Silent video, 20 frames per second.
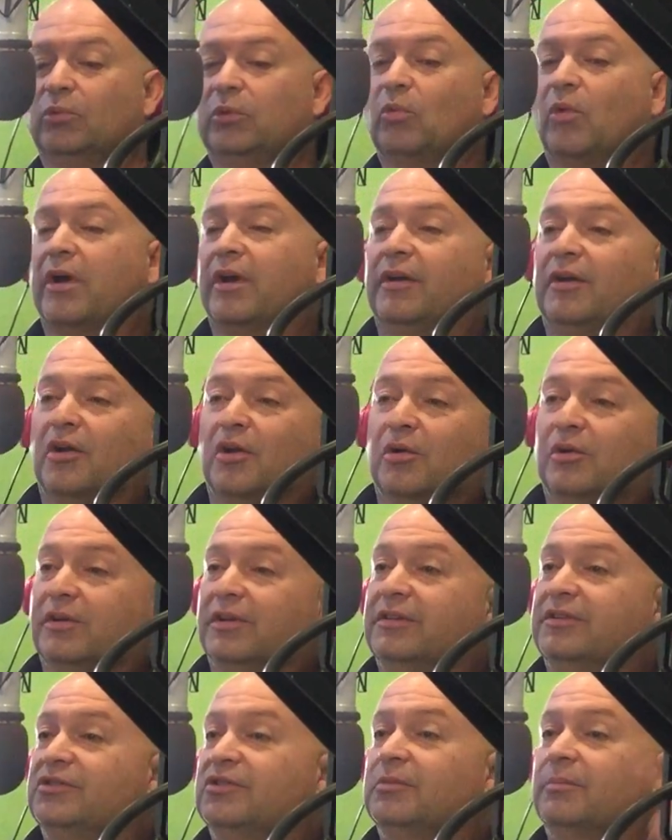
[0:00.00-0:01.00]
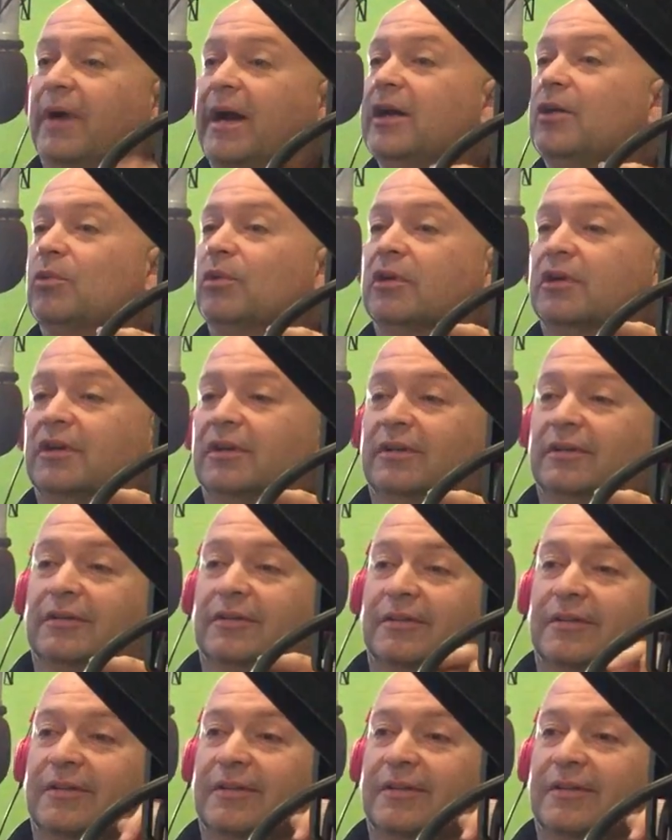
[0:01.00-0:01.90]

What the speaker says: we want to know: is your mic working?